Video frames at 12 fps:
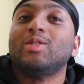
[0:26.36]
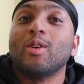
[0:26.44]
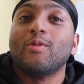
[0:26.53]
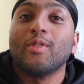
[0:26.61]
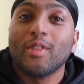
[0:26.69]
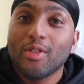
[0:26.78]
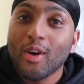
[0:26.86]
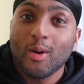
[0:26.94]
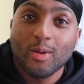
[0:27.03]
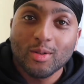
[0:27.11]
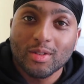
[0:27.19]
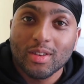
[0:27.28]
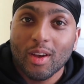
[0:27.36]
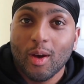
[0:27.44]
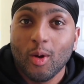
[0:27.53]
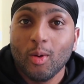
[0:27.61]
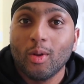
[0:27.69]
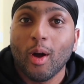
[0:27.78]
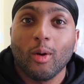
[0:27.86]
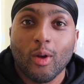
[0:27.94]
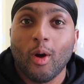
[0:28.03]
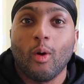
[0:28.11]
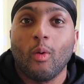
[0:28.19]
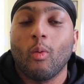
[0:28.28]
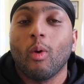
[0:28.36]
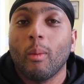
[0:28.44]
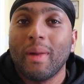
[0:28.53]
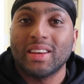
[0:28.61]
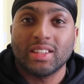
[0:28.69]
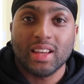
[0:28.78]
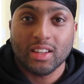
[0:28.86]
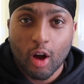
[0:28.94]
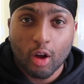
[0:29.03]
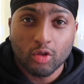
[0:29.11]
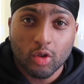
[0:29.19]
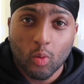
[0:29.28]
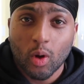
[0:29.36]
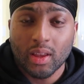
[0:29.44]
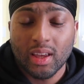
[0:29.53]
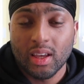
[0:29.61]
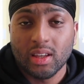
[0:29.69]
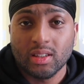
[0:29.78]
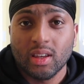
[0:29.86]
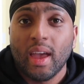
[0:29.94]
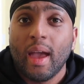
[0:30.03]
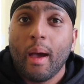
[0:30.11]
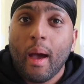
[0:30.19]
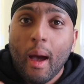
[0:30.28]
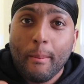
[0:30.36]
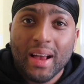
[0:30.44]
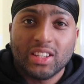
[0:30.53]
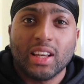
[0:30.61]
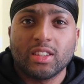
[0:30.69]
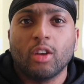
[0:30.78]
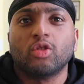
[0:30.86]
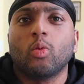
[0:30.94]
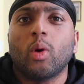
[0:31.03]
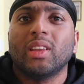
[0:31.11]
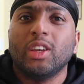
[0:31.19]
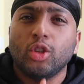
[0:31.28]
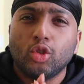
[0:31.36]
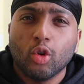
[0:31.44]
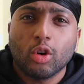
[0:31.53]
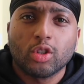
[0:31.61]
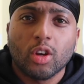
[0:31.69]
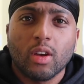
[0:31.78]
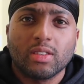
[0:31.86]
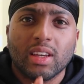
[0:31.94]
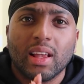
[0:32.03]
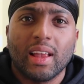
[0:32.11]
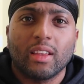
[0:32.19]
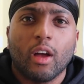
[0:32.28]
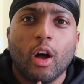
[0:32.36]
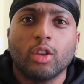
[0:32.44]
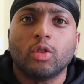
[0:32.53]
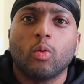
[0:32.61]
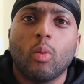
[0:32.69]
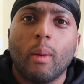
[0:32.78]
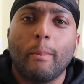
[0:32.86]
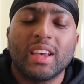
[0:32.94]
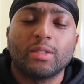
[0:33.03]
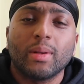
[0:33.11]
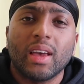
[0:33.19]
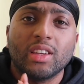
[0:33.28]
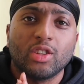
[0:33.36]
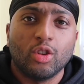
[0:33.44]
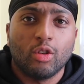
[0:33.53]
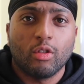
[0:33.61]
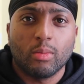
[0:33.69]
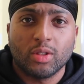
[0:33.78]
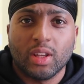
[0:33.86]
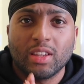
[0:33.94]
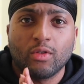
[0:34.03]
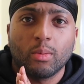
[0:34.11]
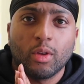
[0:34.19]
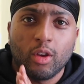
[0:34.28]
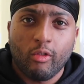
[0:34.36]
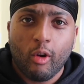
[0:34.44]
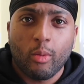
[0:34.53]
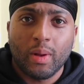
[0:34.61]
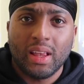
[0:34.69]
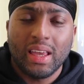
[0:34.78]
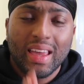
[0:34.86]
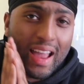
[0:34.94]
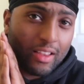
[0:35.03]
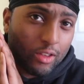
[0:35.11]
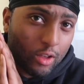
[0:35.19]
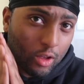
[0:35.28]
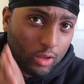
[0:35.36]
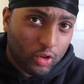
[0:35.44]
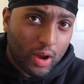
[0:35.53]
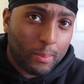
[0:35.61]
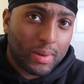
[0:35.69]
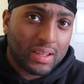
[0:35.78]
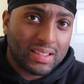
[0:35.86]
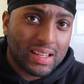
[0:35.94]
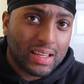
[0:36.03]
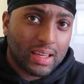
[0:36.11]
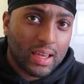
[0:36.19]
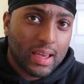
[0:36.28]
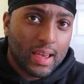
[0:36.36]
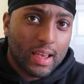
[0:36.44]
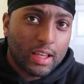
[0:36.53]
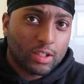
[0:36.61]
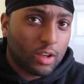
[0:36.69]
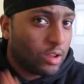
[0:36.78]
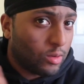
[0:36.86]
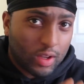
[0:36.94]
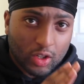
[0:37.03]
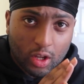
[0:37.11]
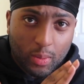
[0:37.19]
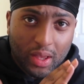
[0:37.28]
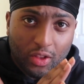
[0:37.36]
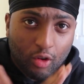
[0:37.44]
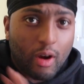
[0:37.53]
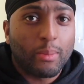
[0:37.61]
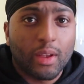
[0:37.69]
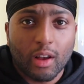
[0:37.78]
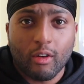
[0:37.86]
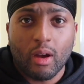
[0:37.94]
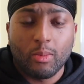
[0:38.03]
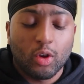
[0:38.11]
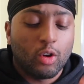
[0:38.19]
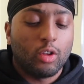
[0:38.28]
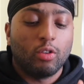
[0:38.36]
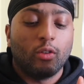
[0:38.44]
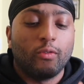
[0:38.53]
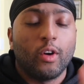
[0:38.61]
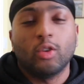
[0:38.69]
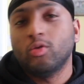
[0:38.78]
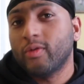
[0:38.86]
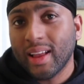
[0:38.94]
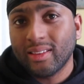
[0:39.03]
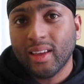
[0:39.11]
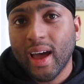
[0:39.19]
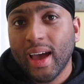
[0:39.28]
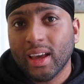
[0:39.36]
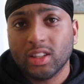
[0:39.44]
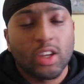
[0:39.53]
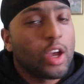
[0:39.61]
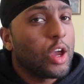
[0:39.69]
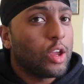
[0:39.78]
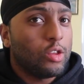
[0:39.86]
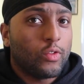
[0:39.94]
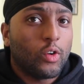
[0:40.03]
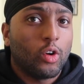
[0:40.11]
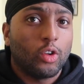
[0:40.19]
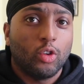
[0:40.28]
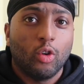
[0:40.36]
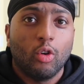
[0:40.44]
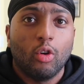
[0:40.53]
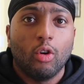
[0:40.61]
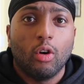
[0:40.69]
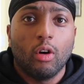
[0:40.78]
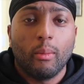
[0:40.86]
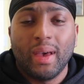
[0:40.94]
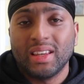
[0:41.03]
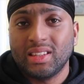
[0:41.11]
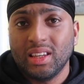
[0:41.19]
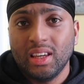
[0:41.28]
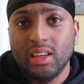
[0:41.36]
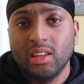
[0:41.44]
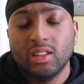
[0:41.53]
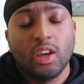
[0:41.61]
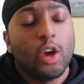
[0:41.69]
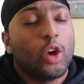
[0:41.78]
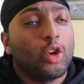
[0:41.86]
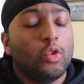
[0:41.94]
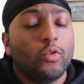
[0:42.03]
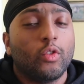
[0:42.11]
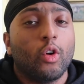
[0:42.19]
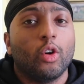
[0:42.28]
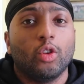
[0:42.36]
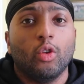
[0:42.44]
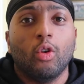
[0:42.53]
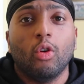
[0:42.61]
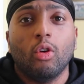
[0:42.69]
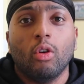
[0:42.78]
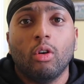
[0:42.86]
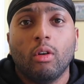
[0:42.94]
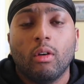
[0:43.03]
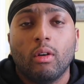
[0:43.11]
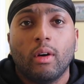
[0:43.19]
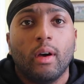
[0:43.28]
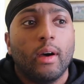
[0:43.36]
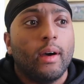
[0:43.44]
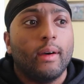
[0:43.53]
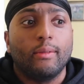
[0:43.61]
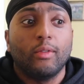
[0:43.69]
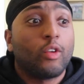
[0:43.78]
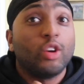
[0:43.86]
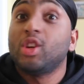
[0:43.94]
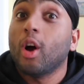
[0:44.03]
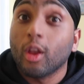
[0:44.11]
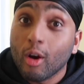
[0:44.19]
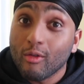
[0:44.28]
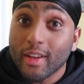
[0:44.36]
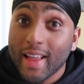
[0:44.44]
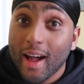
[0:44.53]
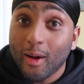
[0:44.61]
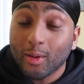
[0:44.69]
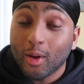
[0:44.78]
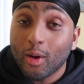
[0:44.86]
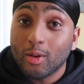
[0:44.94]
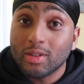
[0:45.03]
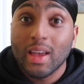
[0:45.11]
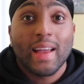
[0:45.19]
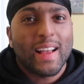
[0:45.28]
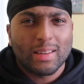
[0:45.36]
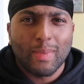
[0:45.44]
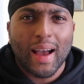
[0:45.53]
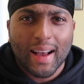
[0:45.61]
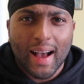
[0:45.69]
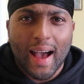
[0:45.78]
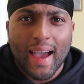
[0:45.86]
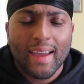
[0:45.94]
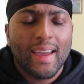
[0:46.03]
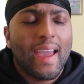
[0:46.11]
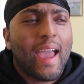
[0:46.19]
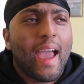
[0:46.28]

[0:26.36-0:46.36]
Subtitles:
So for those who don't know what Match Attax 101 is, Match Attax 101 is your chance to collect the 101 best players in Europe. So that's from the Europa League and the Champions League. So it's going to be the creme de la creme. You've got your VIRGIL van Dijks, you've got your Messis, you've got your Cristiano Ronaldos, that's my guy.